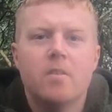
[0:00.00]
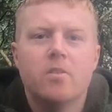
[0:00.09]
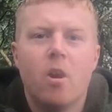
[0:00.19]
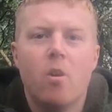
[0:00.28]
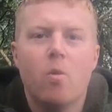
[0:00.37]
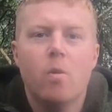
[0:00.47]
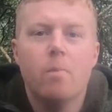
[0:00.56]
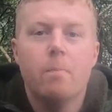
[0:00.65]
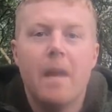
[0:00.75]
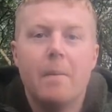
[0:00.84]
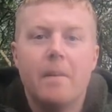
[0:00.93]
so
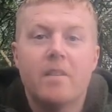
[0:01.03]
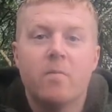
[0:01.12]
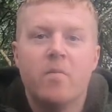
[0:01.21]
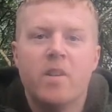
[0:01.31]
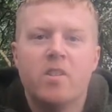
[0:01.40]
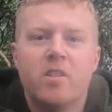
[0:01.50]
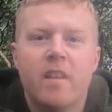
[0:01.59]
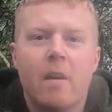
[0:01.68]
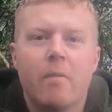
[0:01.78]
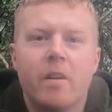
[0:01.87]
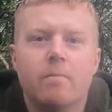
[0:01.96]
maybe there's some fish in the
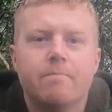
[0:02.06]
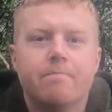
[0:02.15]
area.